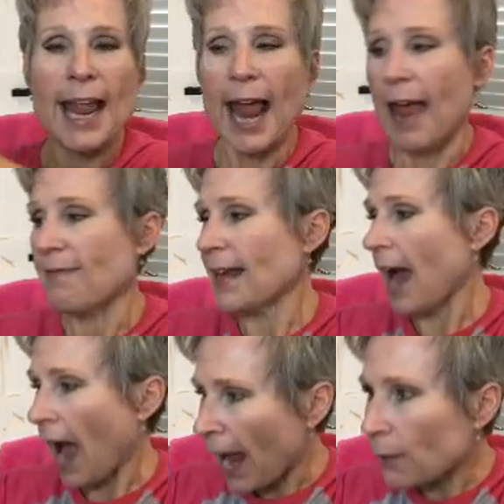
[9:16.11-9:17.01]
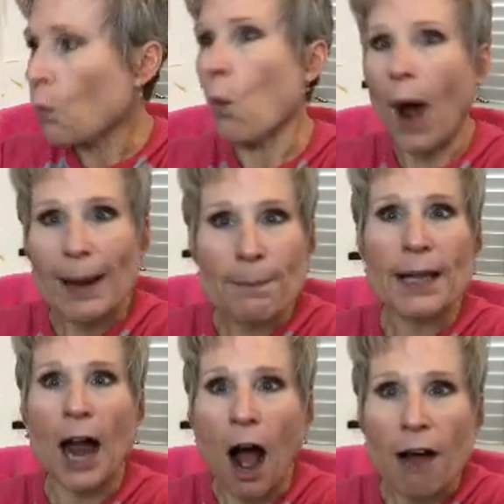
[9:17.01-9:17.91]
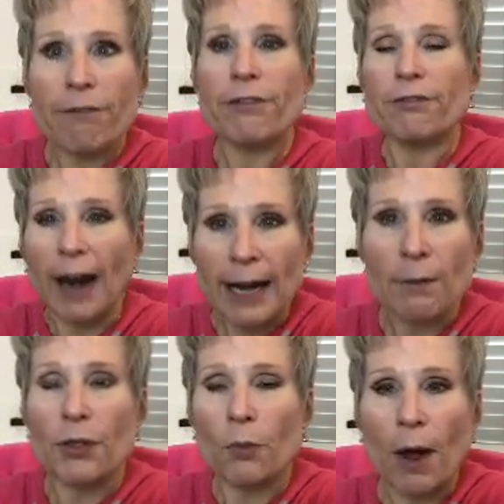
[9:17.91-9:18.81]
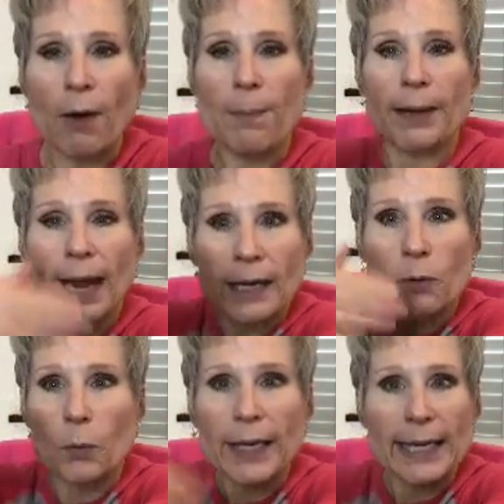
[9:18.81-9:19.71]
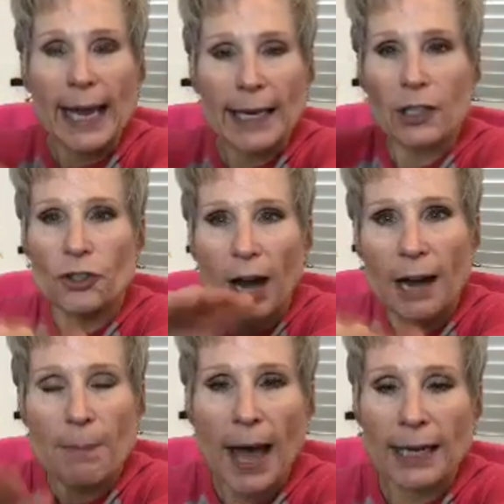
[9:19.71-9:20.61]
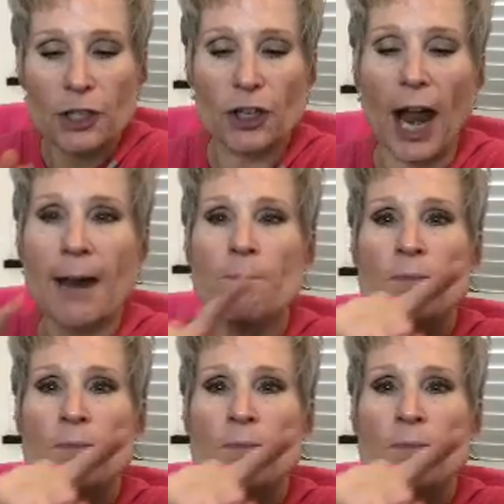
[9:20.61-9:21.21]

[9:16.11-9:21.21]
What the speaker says: and then I wipe it off, right, with the wet wipe again, and we get it dry, pat it dry.